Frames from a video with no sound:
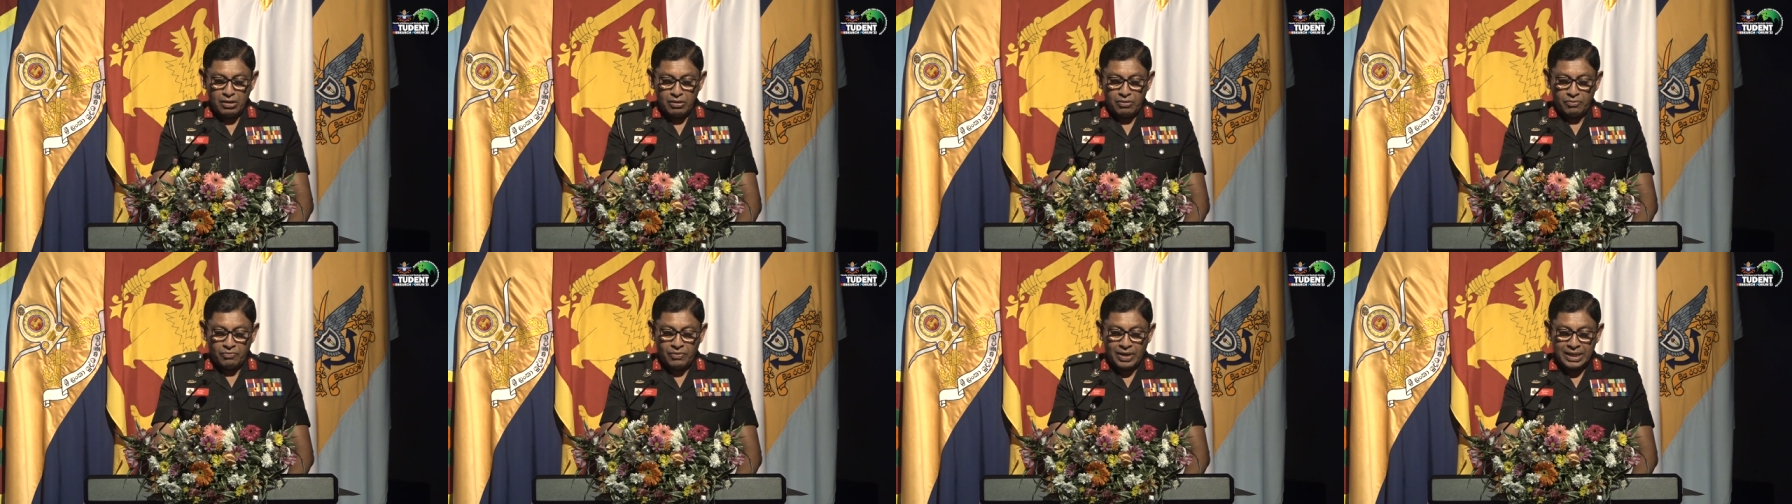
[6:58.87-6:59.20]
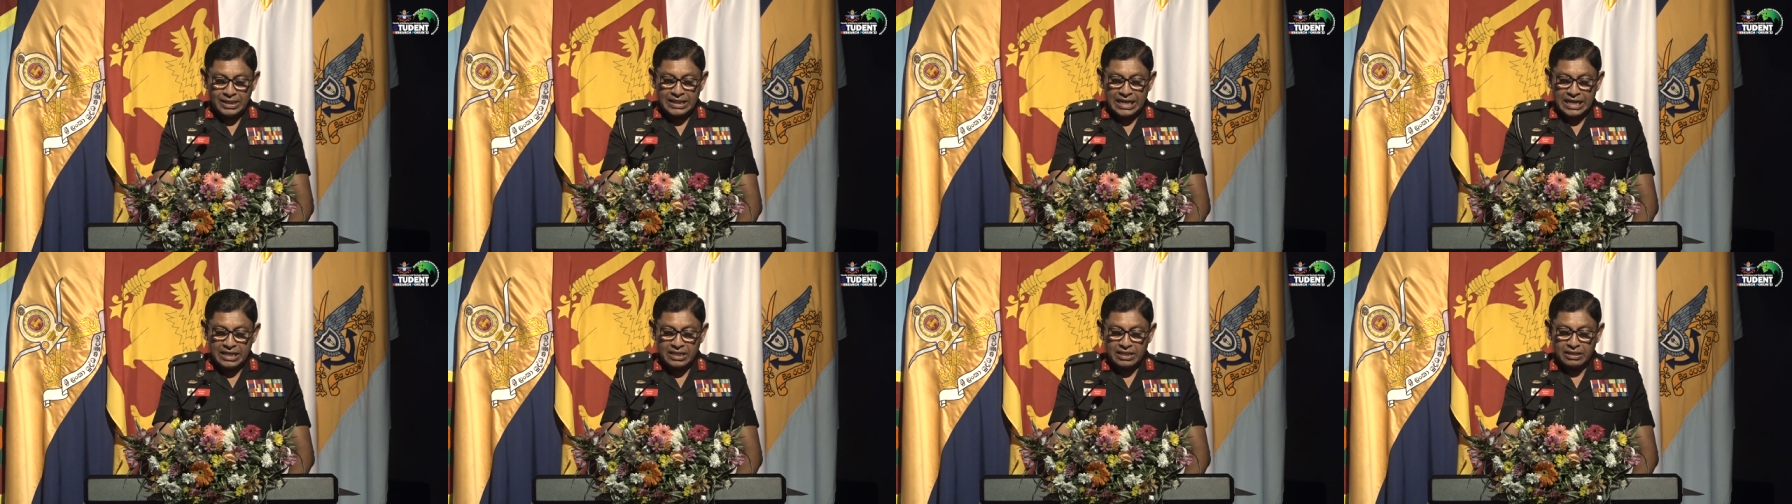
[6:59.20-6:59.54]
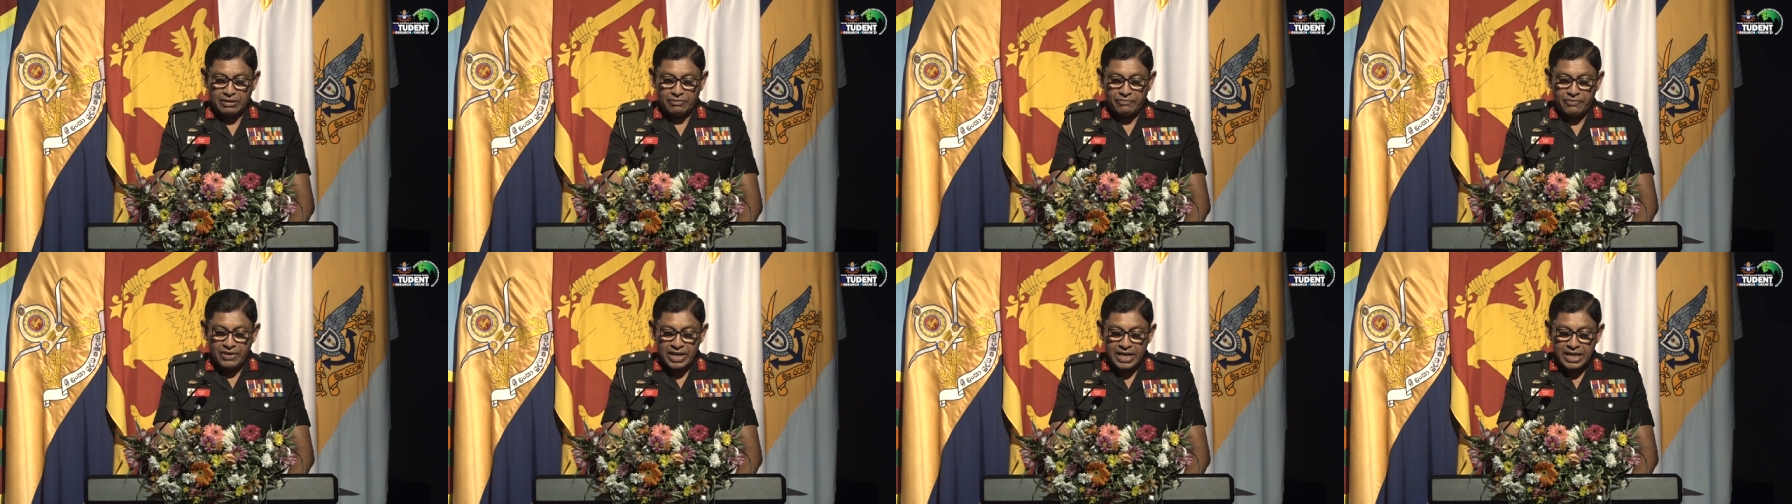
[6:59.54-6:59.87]
One that
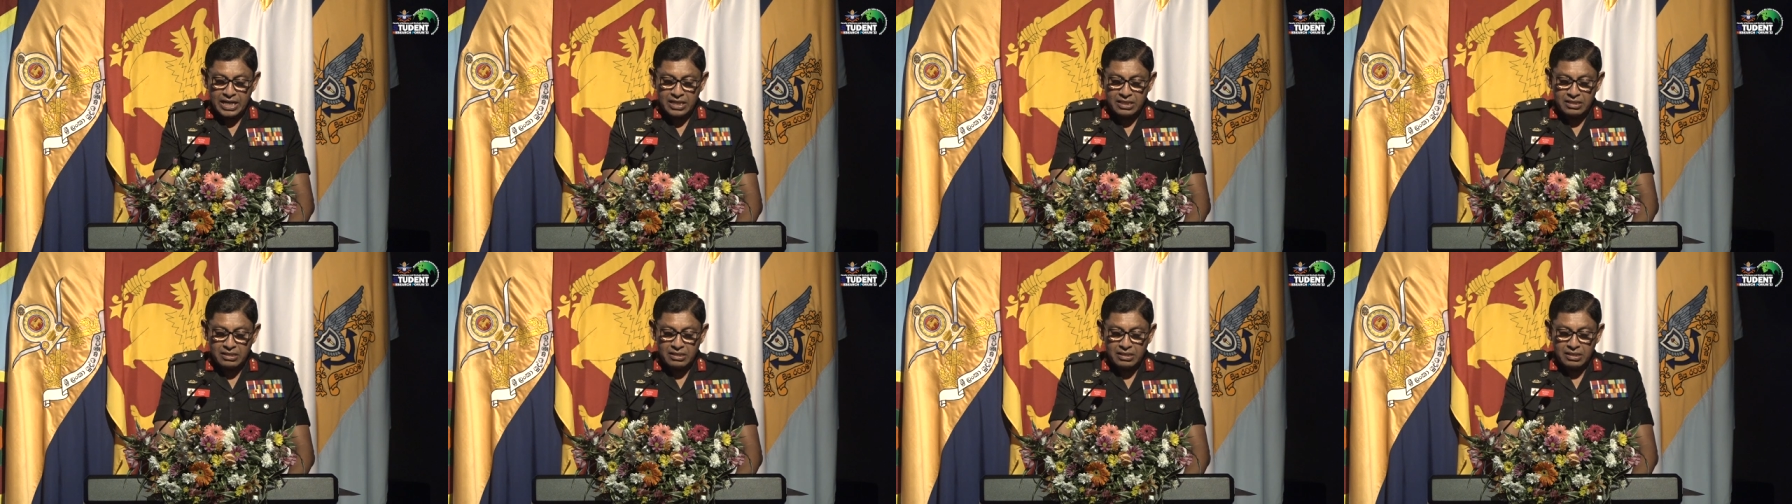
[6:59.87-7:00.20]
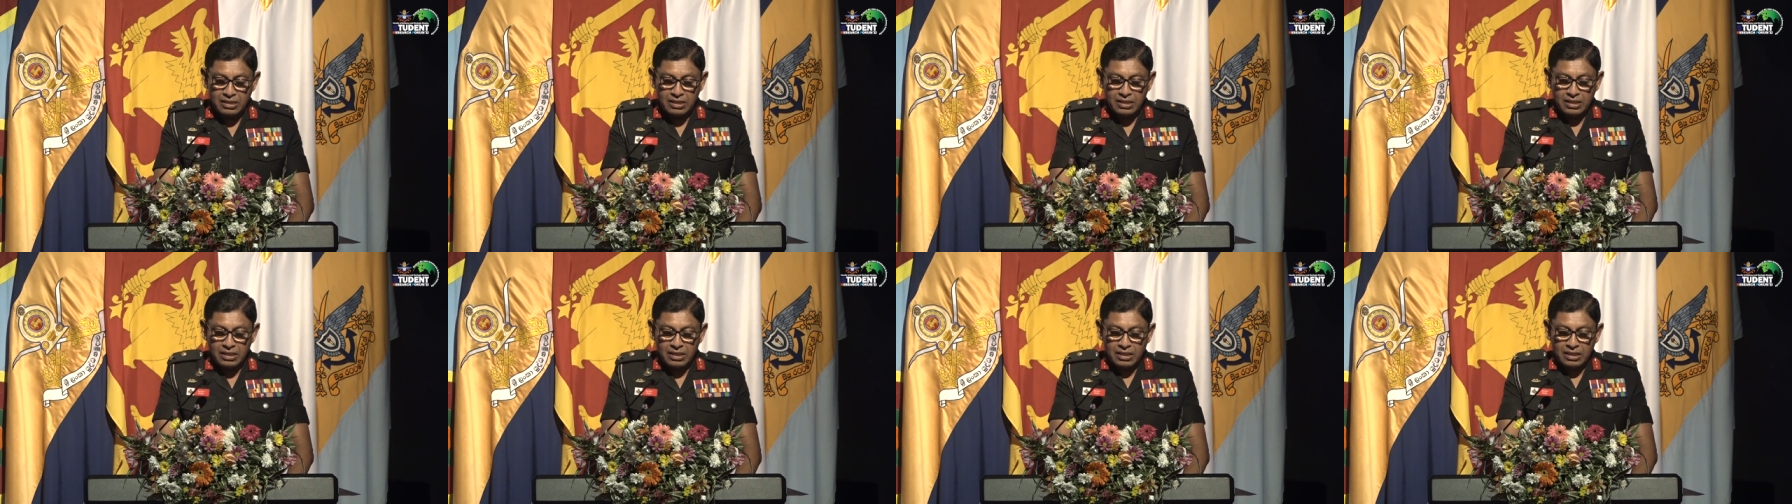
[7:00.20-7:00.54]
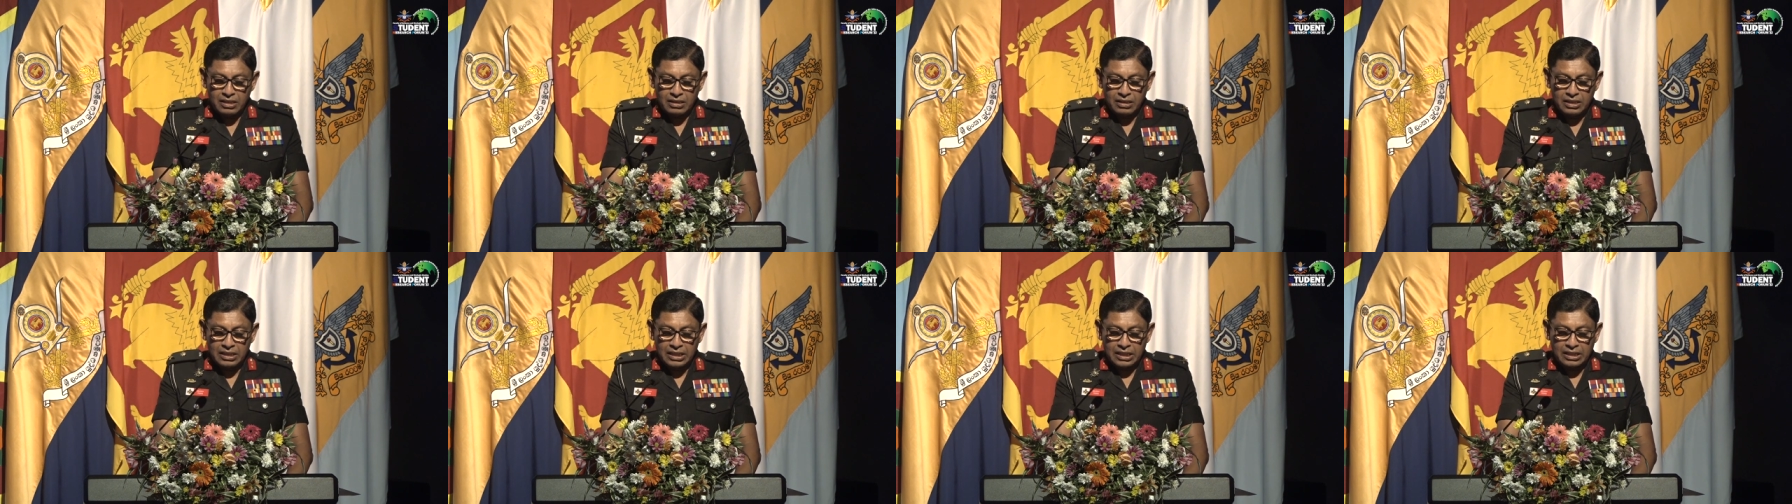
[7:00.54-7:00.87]
awaits
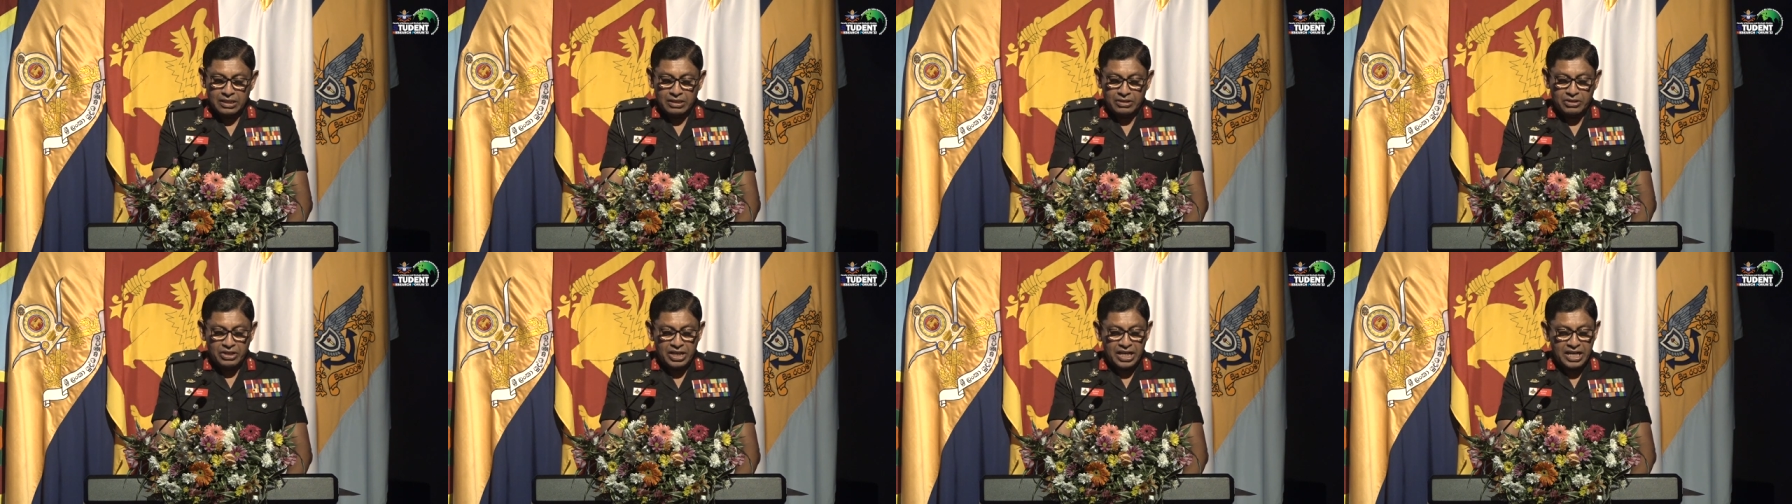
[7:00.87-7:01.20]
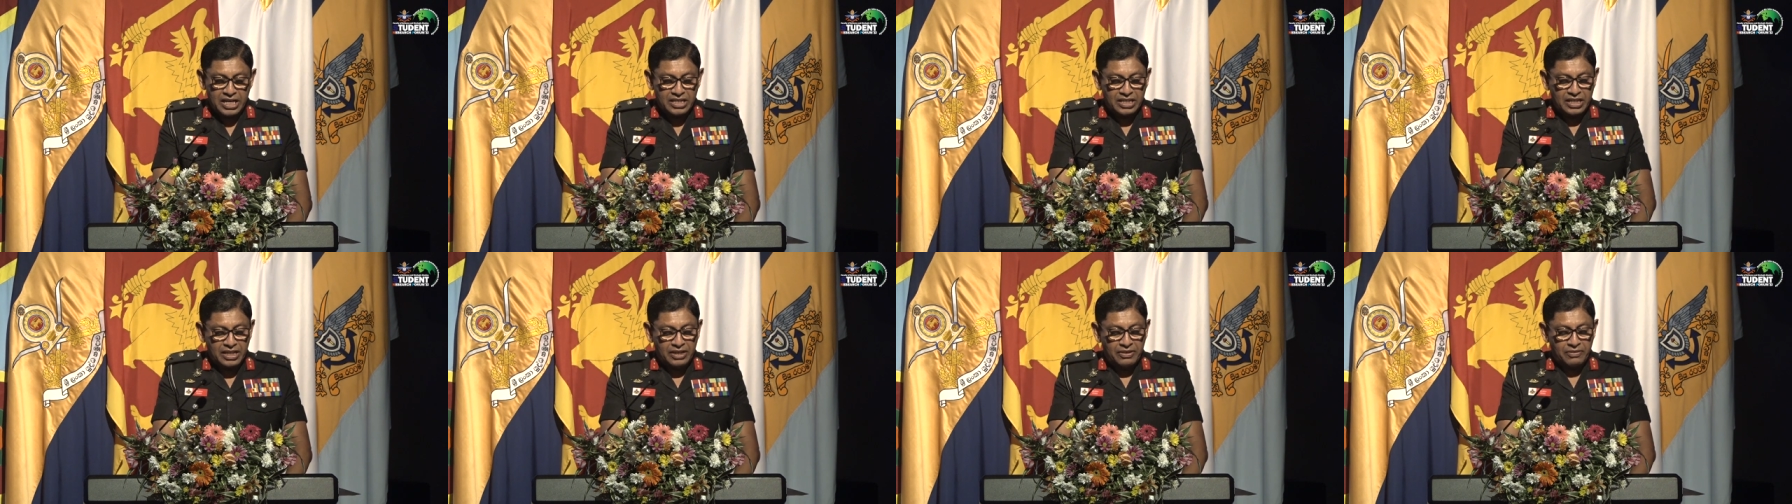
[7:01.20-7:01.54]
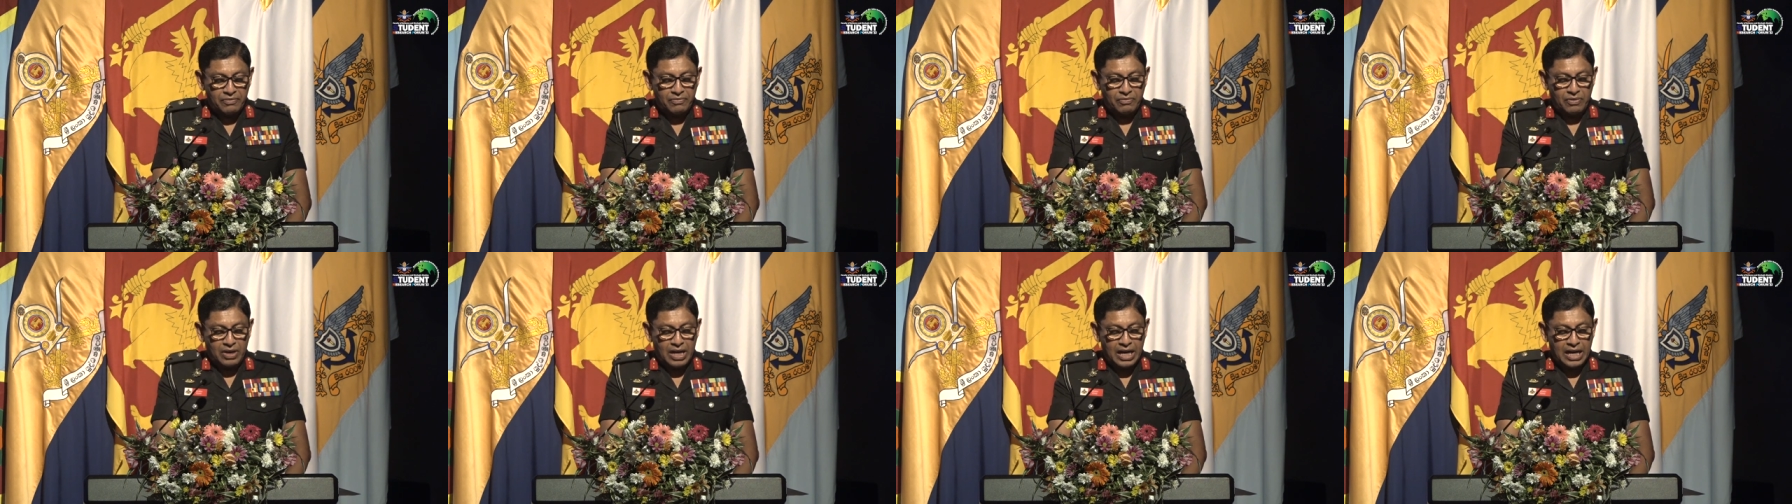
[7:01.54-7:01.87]
the
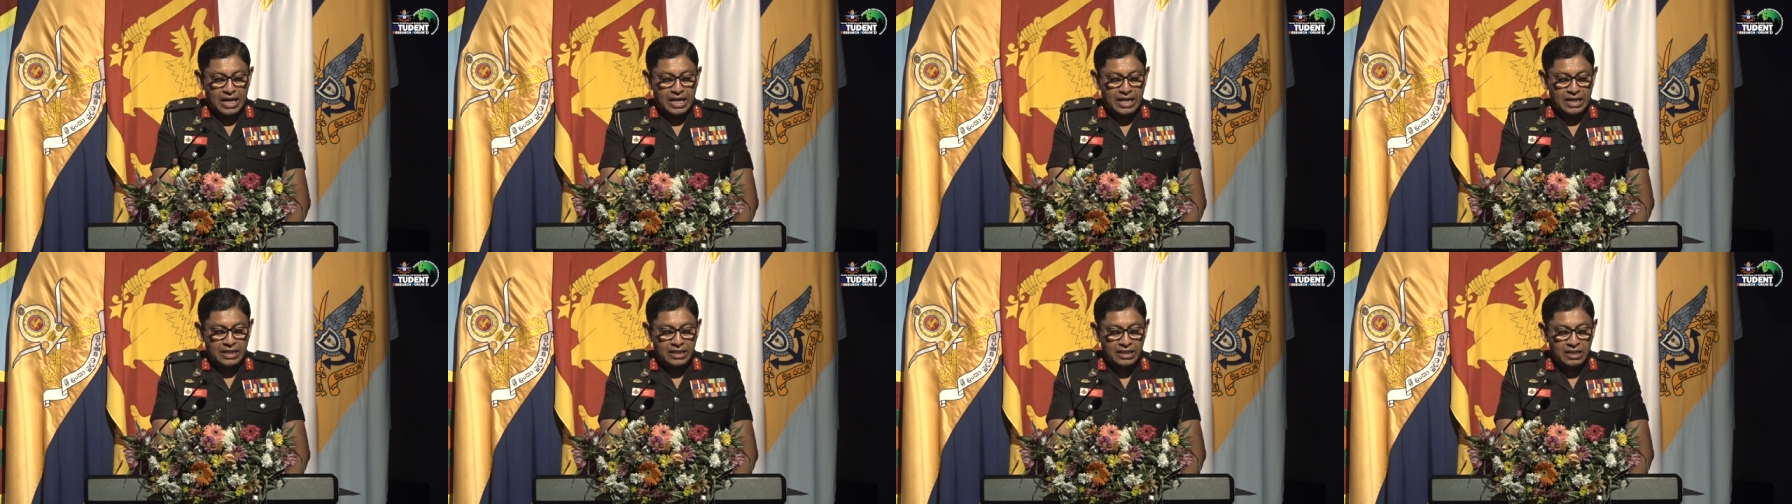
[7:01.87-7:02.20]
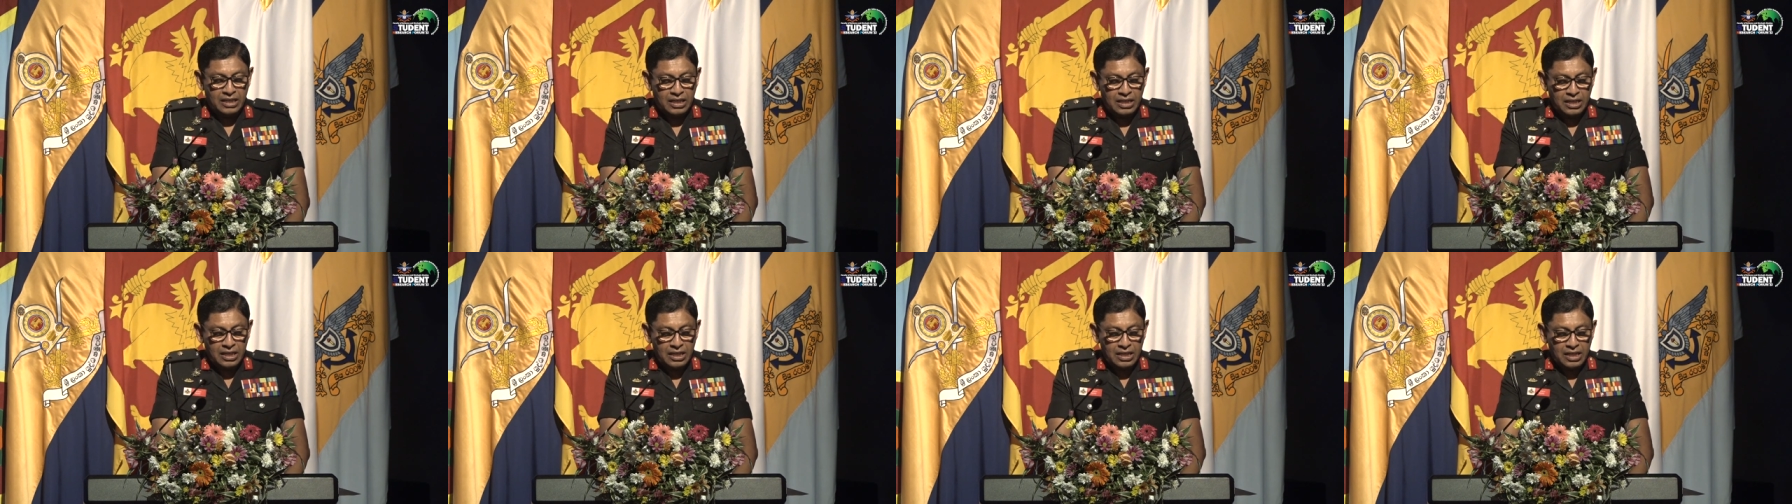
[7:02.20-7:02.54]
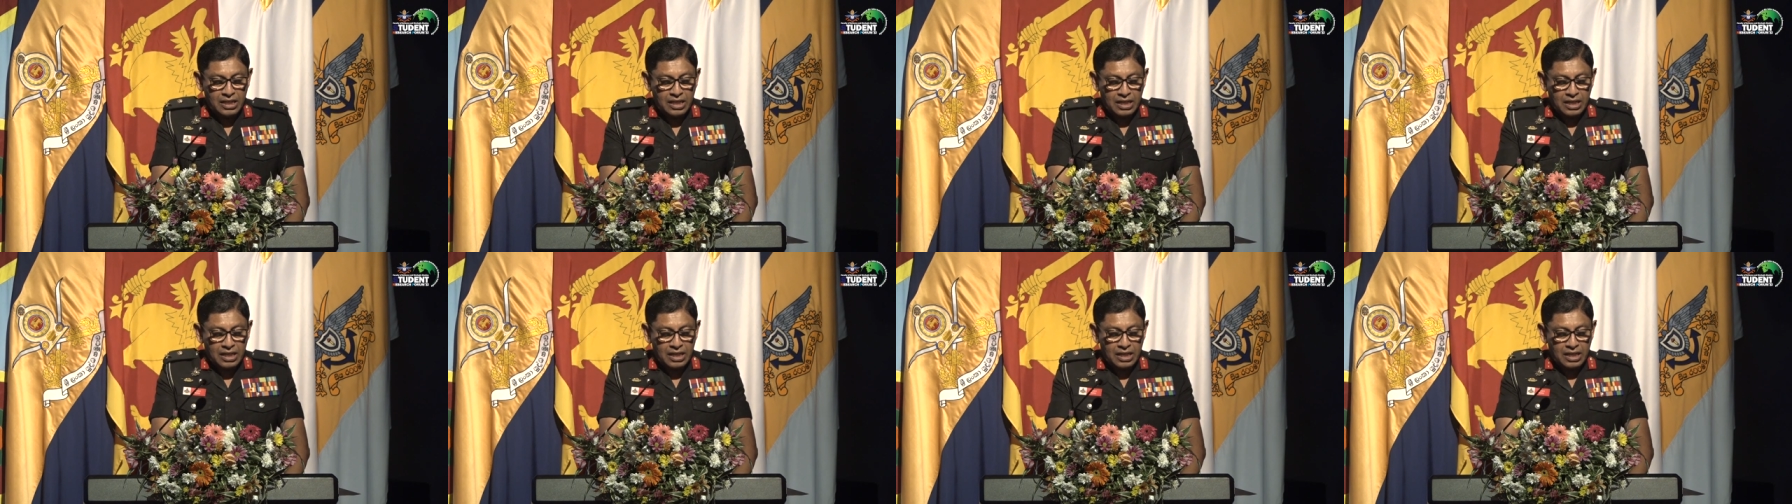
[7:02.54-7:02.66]
creative and